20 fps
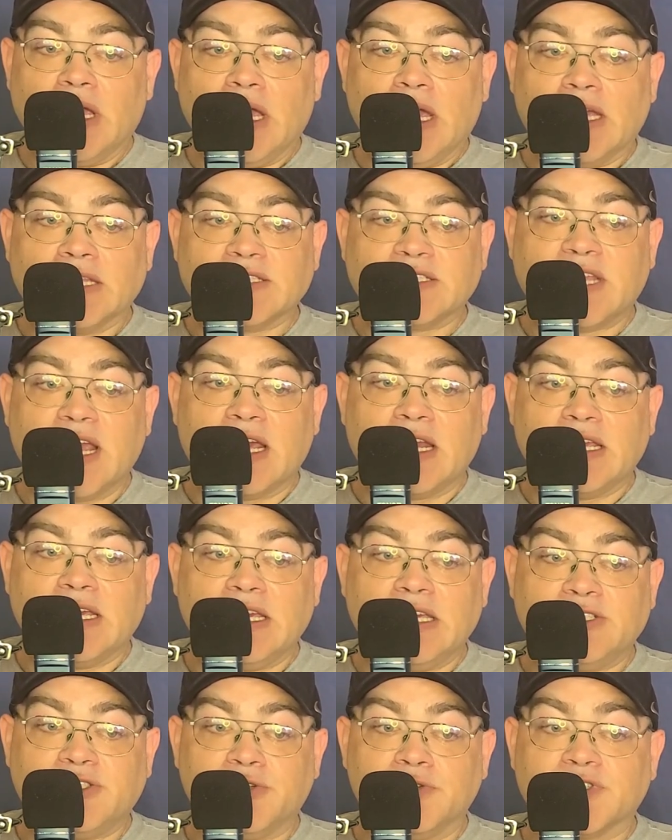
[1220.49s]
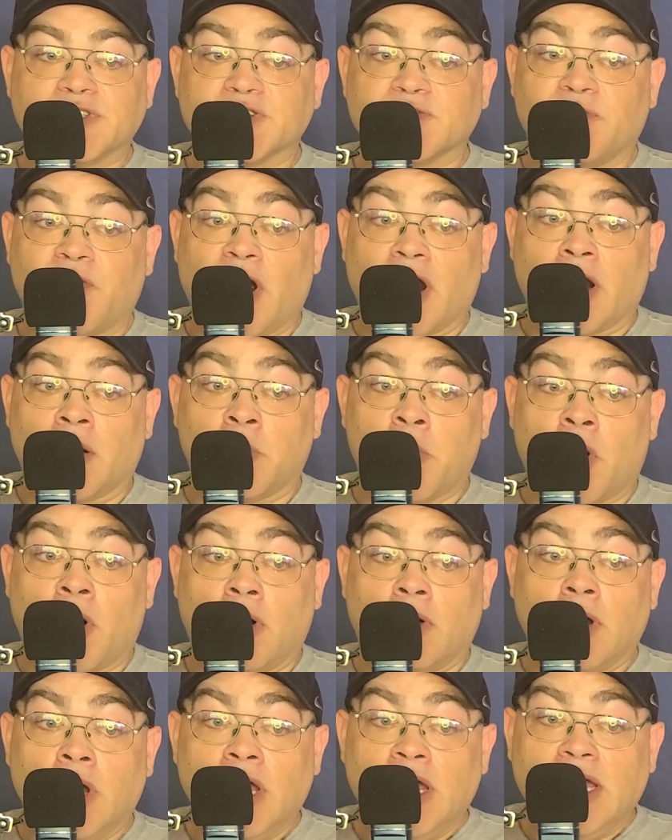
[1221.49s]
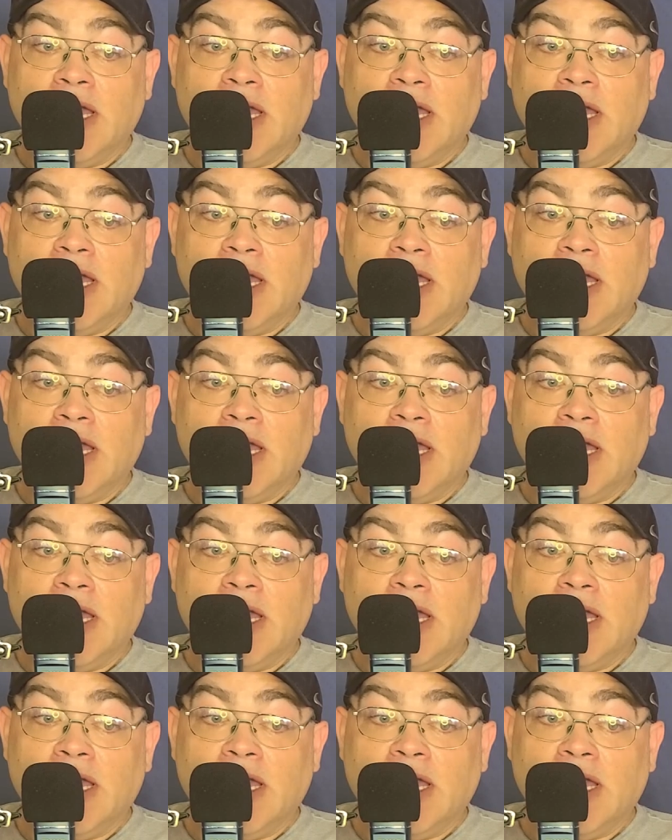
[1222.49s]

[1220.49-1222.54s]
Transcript: Instead, he chooses Fireball.